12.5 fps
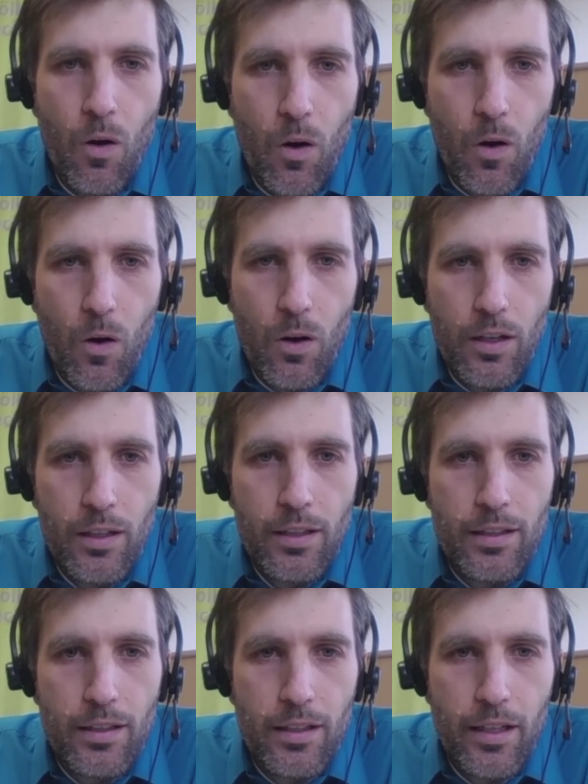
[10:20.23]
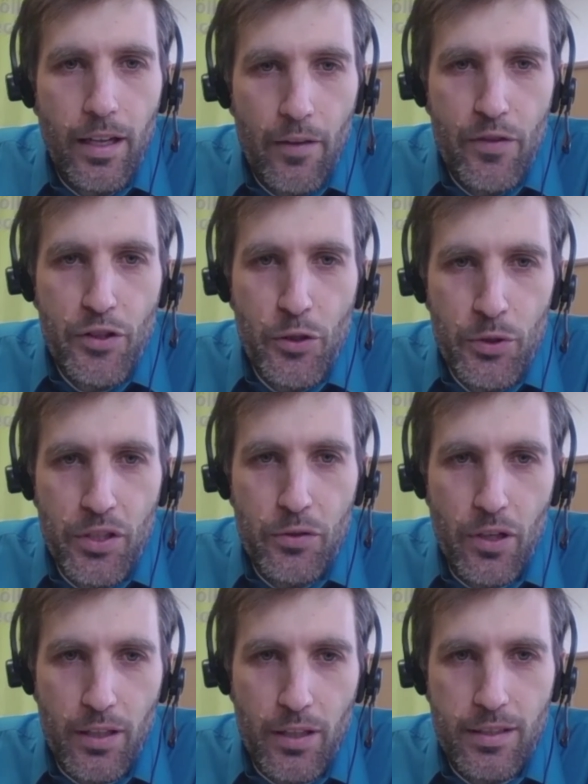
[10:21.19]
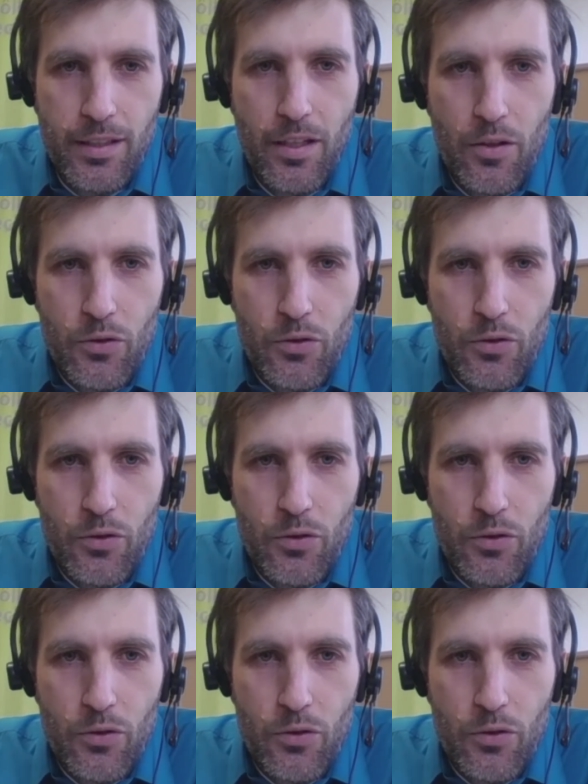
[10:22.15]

haul heavy duty trucks.